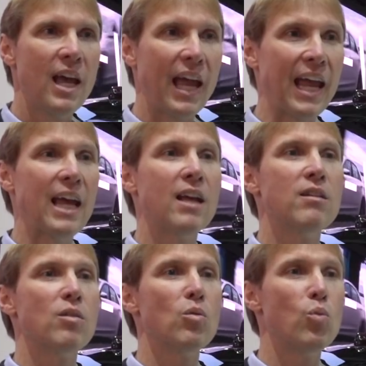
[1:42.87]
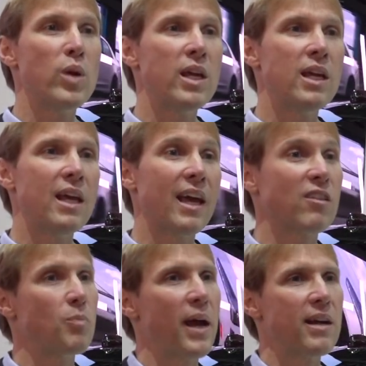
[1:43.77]
and we
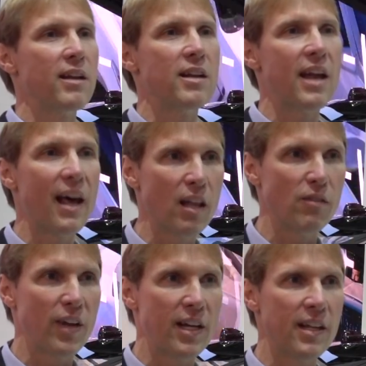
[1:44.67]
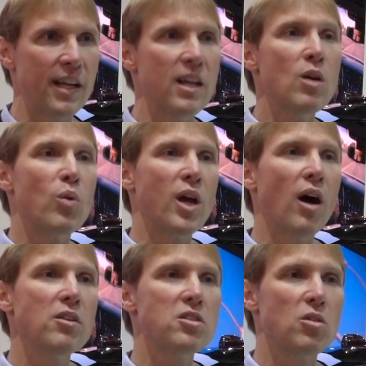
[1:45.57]
expanded and elevated it. We
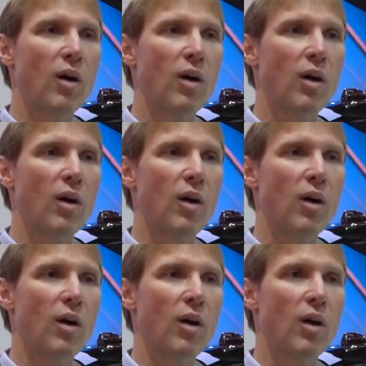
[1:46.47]
also